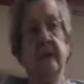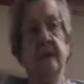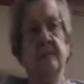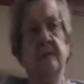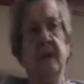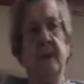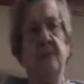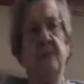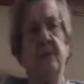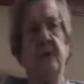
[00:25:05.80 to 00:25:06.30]

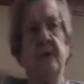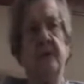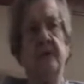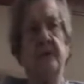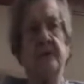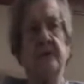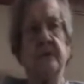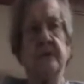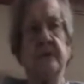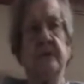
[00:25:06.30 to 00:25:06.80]
my
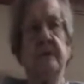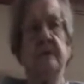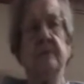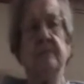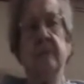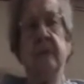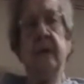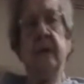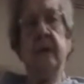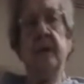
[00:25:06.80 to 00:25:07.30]
brothers, and
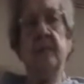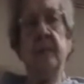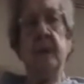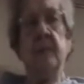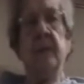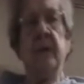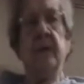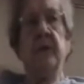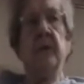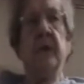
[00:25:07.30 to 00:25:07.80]
my
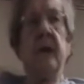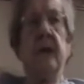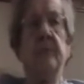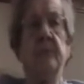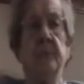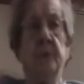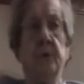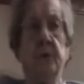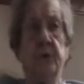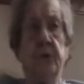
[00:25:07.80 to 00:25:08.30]
mother had
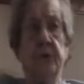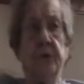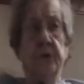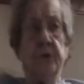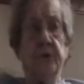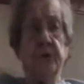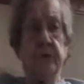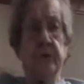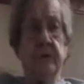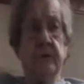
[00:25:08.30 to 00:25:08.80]

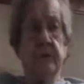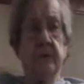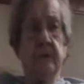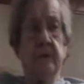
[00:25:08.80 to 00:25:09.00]
boarders.